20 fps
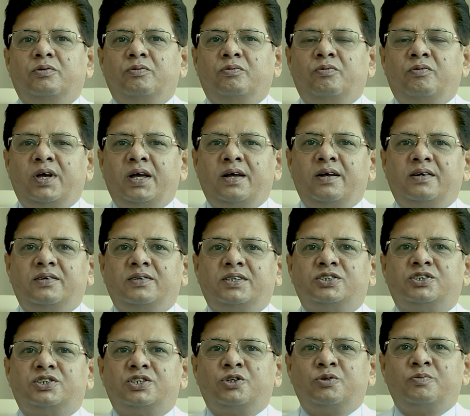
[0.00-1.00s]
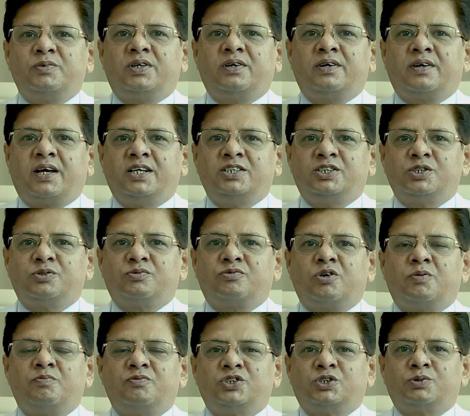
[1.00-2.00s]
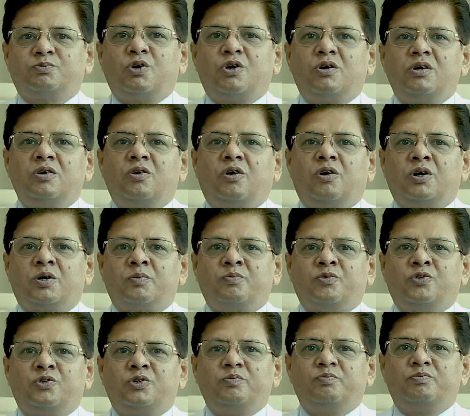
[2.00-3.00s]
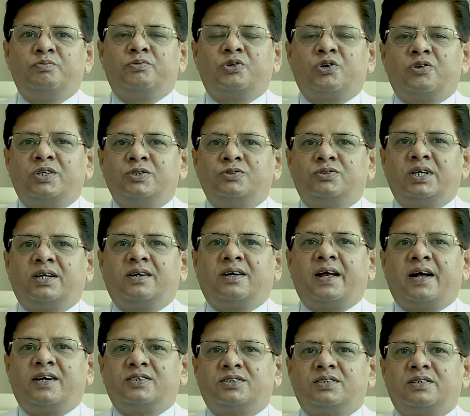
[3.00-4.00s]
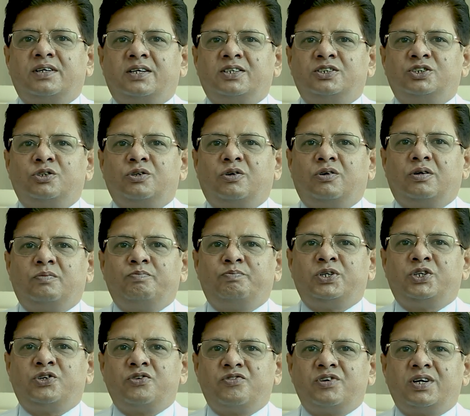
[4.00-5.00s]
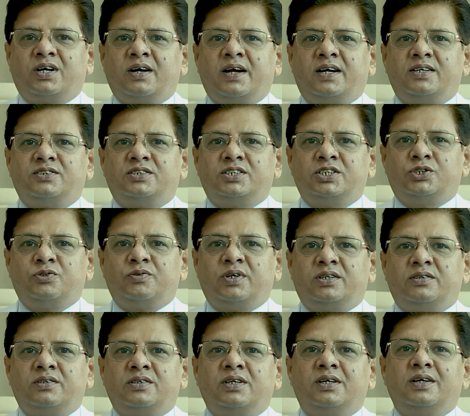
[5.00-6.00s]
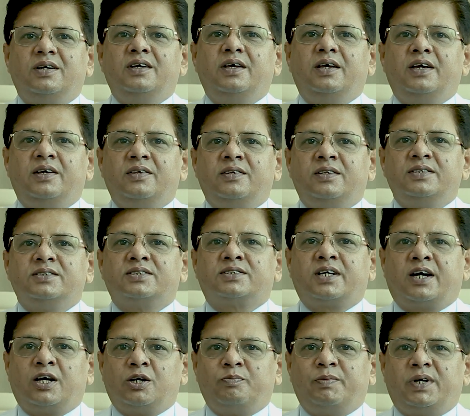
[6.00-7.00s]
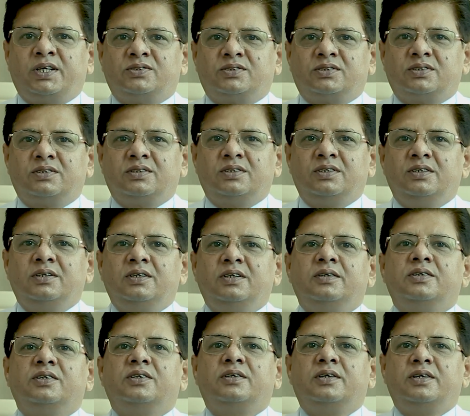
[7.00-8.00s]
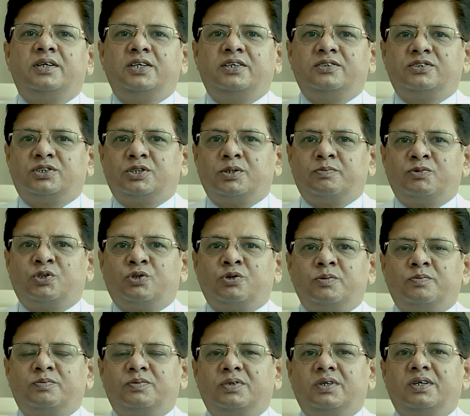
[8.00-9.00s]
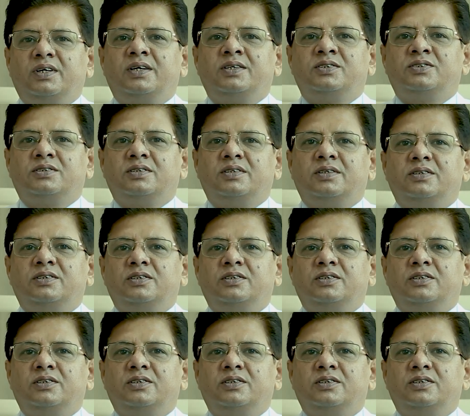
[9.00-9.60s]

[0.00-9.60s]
where this tumor arises from small hormone producing glands, that is called pituitary gland situated in the skull base. Third subgroup is